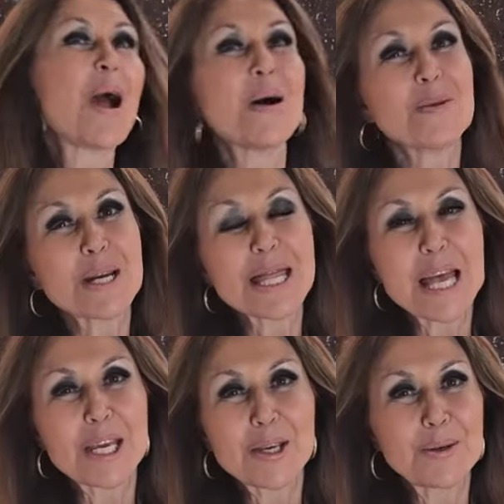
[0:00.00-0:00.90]
I want to
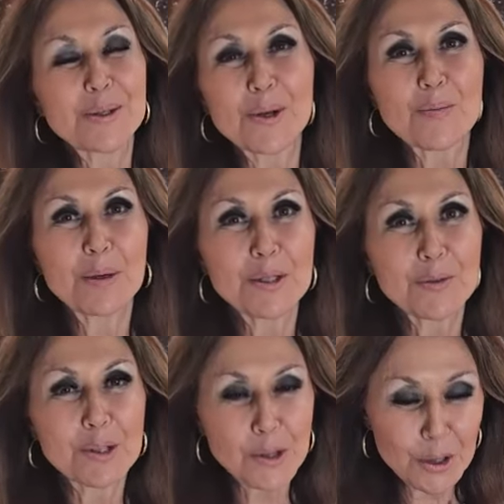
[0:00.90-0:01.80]
thank you so much
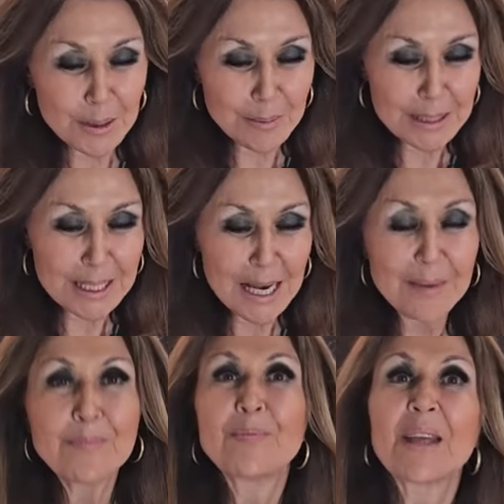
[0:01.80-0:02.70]
for joining me today,